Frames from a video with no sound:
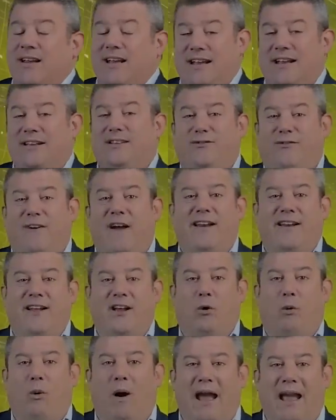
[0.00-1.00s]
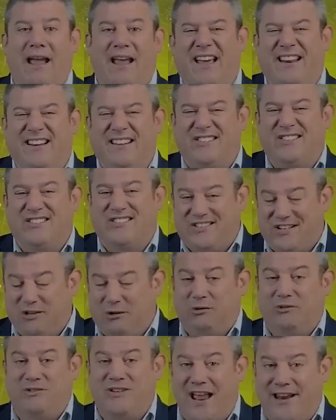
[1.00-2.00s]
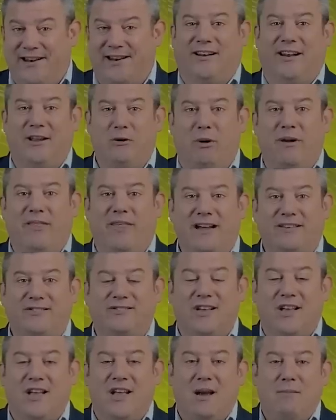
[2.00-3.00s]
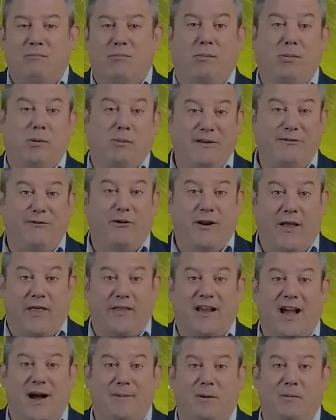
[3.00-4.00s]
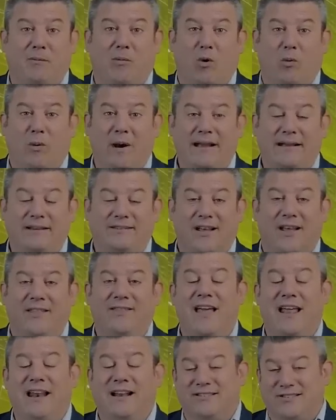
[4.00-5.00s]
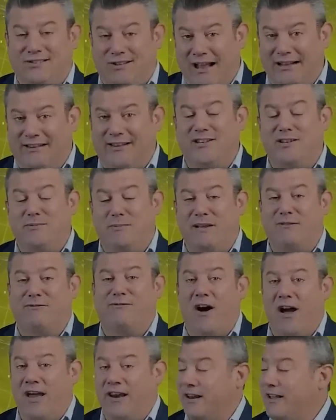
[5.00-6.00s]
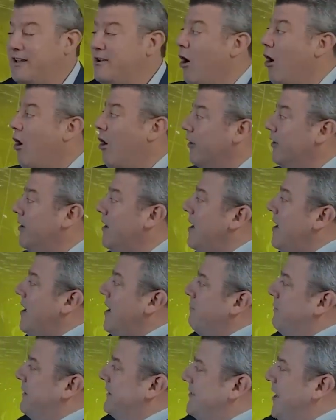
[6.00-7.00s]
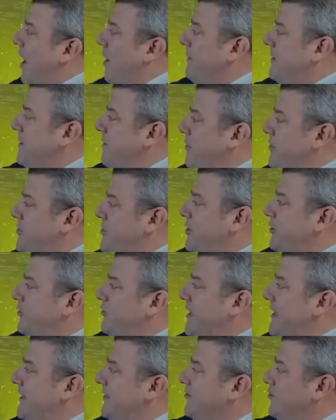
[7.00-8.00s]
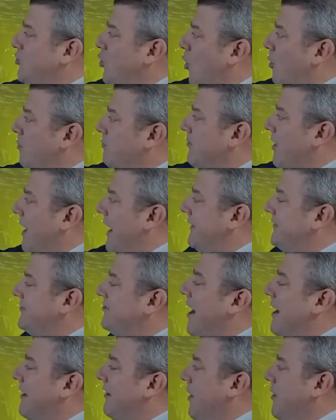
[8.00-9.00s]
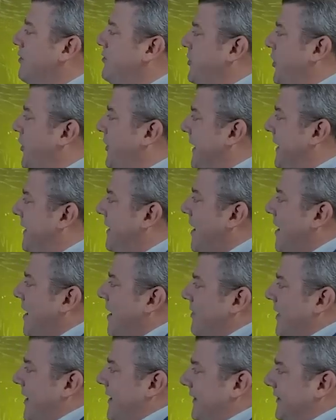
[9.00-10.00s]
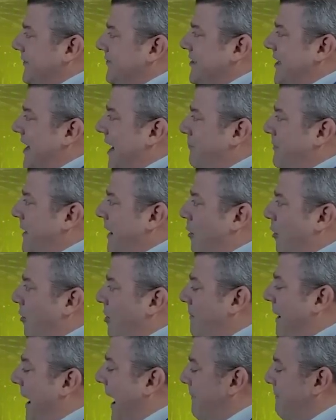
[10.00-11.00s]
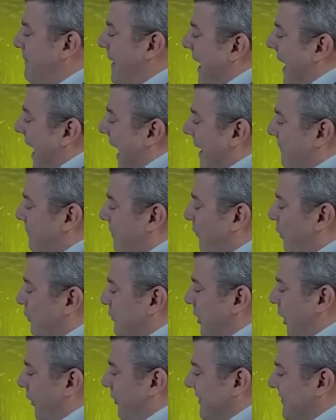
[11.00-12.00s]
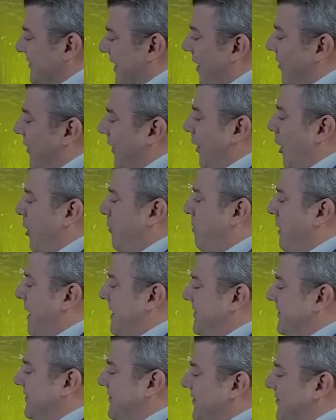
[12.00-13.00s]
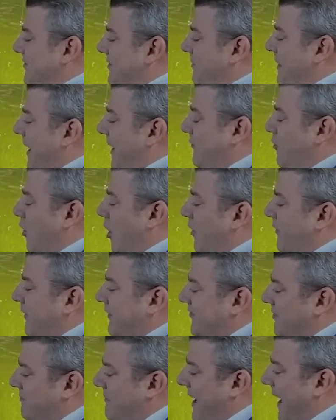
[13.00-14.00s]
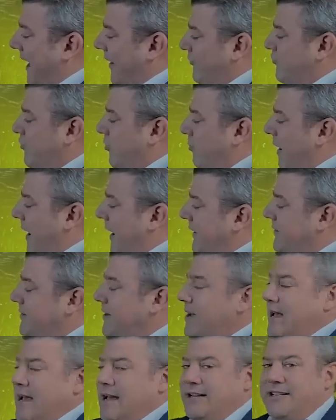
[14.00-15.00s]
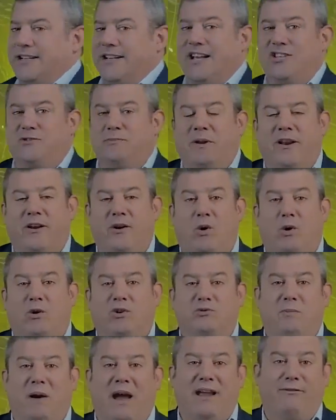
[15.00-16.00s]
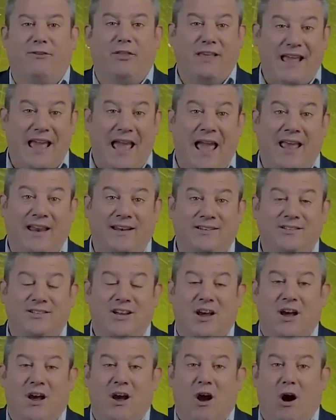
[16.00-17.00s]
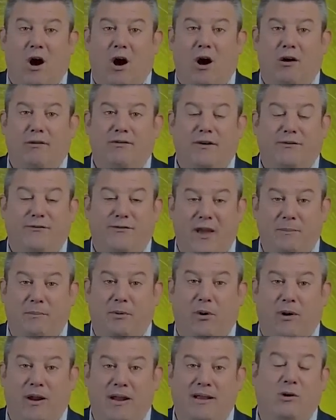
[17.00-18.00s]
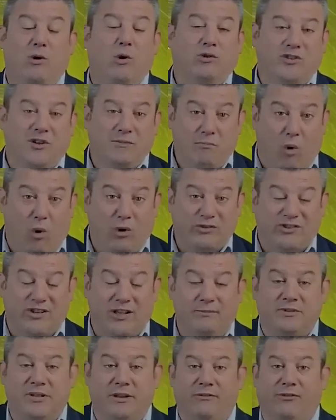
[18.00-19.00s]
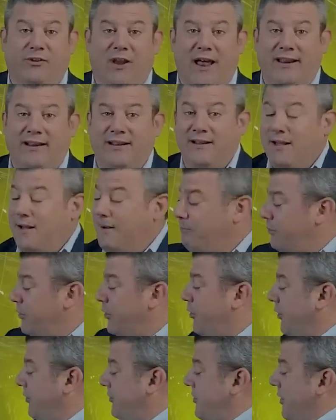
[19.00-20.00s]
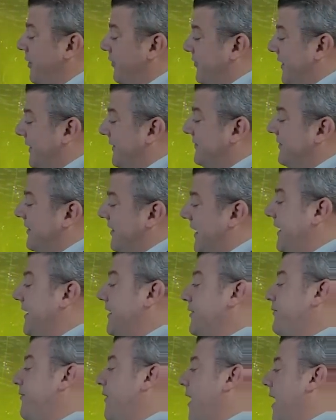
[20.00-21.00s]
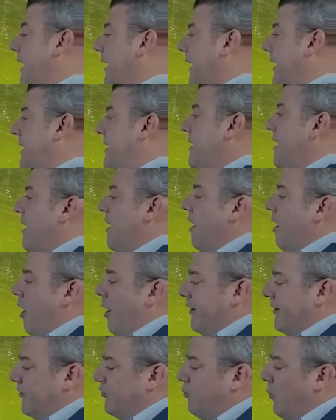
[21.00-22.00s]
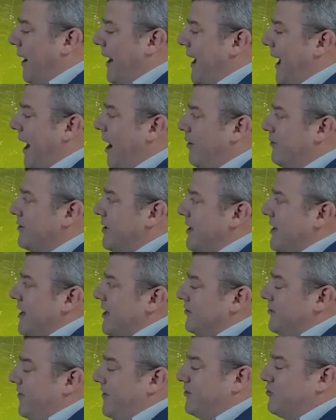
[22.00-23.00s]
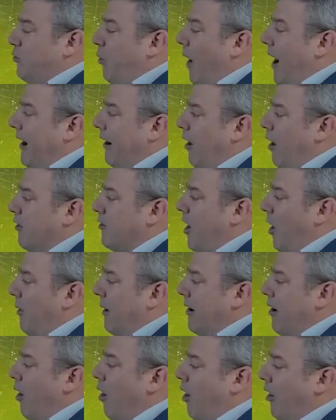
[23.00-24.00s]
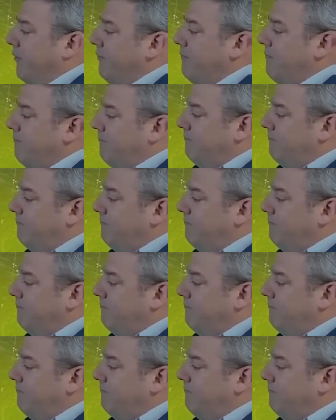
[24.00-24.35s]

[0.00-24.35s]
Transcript: is fading away, it is still technically with us, probably for another couple more weeks, and then it's likely to be finally gone. But it's helping to produce these storms like Cyclone Judy that you can see up there on the map. And we've also got this other low pressure system that drove in some extra rain to Gisborne and Hawke's Bay for the end of February, causing more slips and flooding. The good news is it is finally on its way out. So there's quite a lot going on,